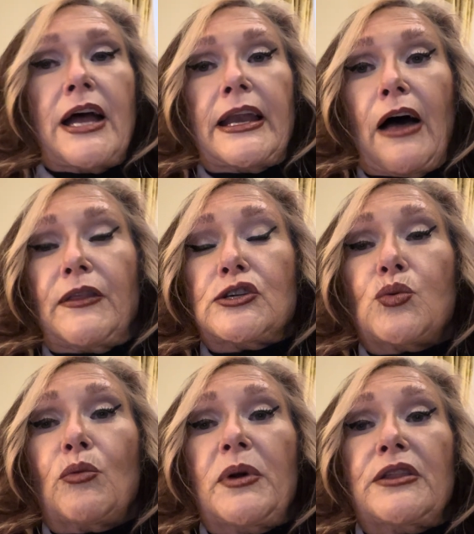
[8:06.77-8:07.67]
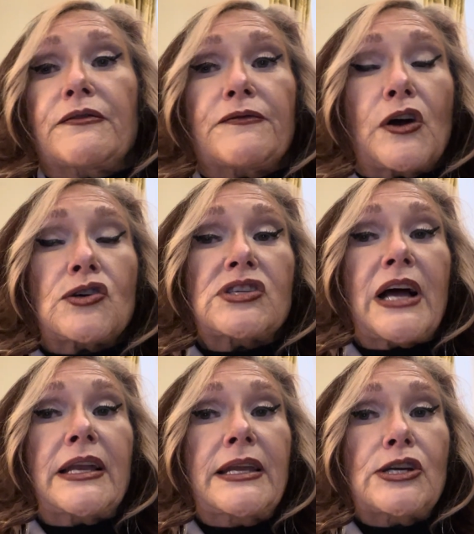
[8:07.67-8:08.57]
Now, this will be the first
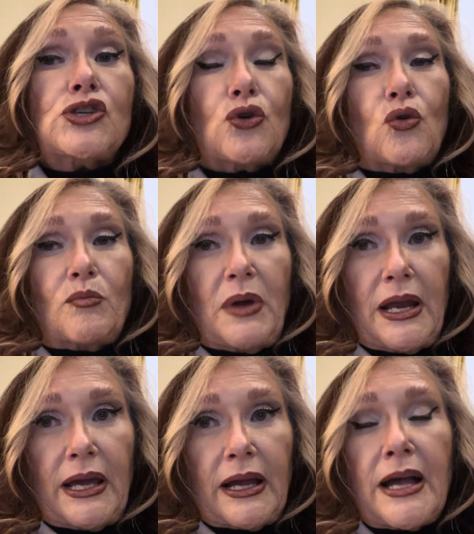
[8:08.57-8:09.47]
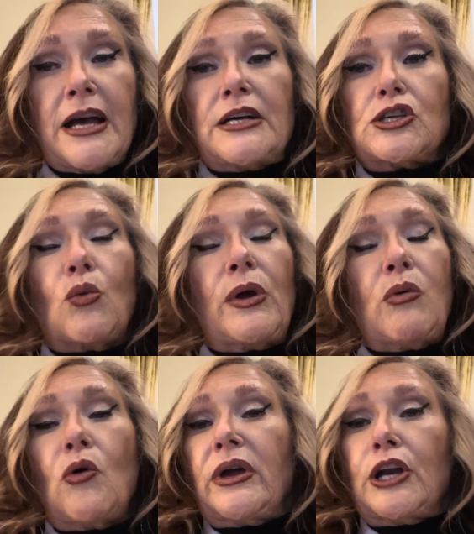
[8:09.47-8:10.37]
initial meeting, so we
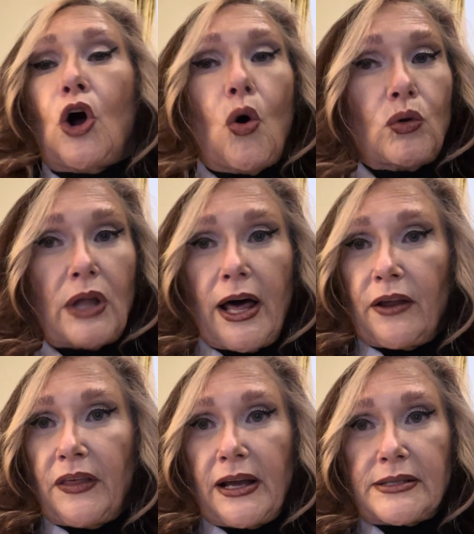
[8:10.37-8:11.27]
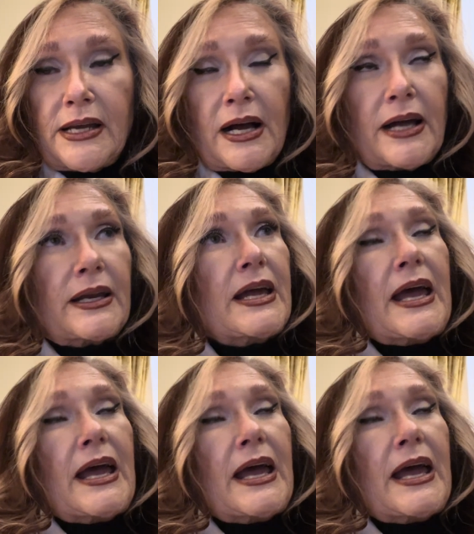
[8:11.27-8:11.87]
won't get a whole lot of things done.